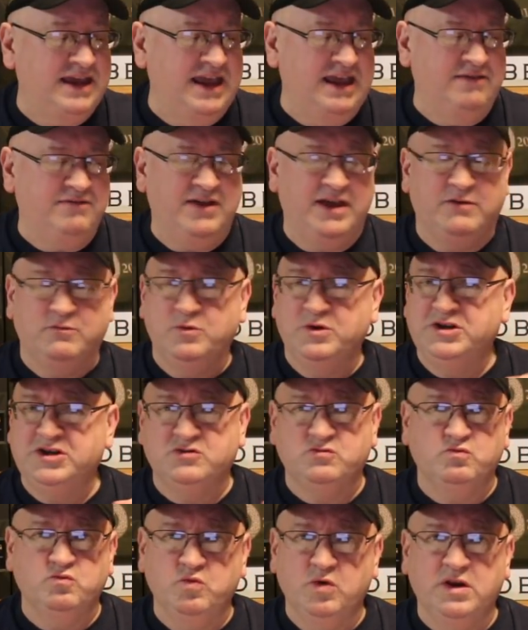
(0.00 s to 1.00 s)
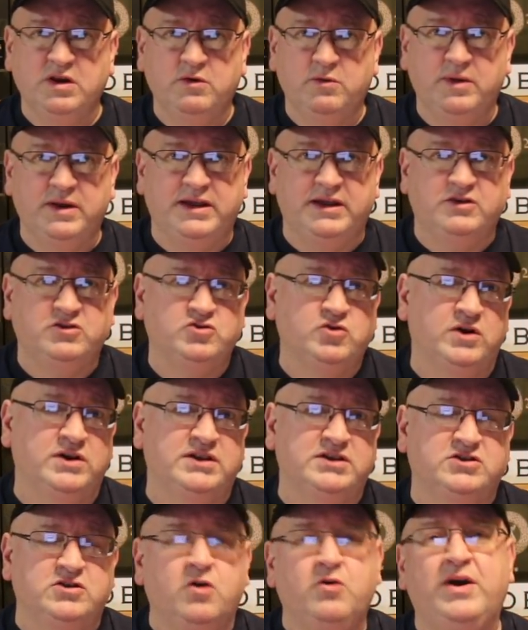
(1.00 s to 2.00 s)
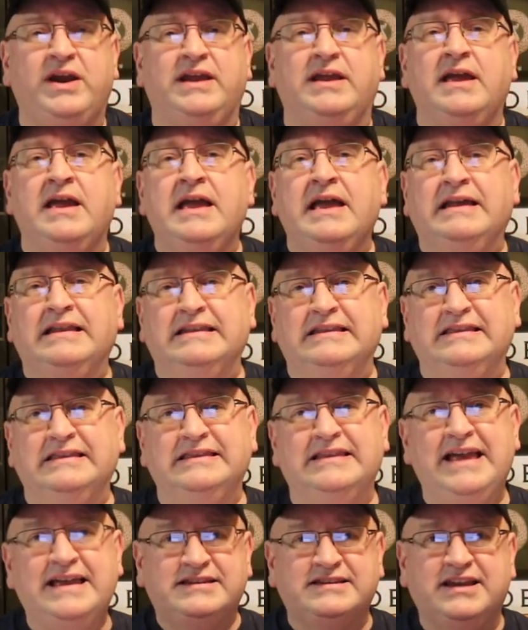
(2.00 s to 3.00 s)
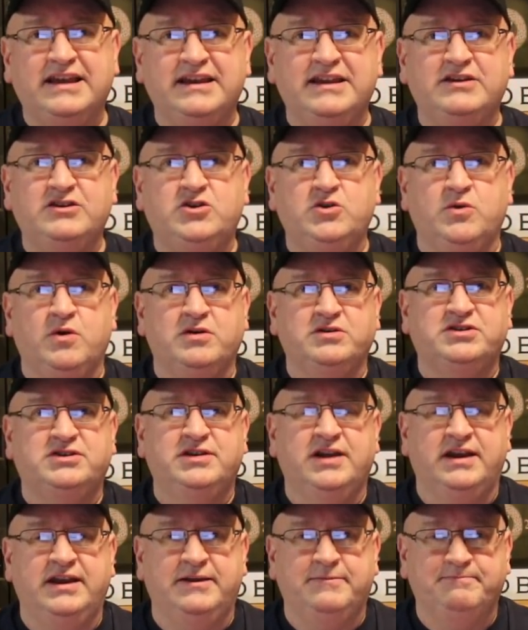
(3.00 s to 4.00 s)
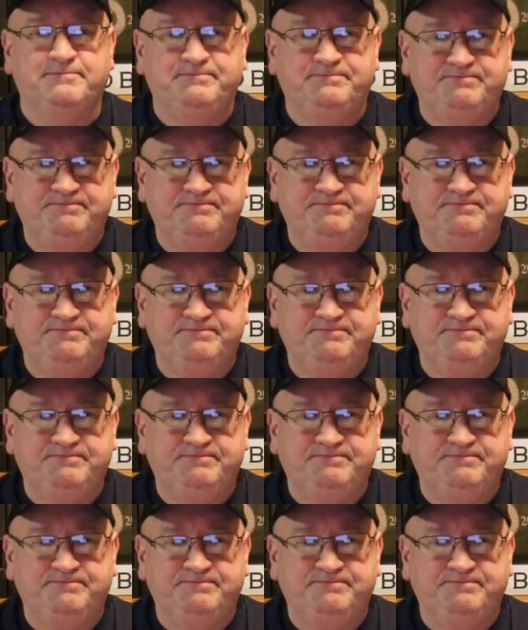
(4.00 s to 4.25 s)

Cave, and we just really, really enjoyed this. All right, let's get into our study.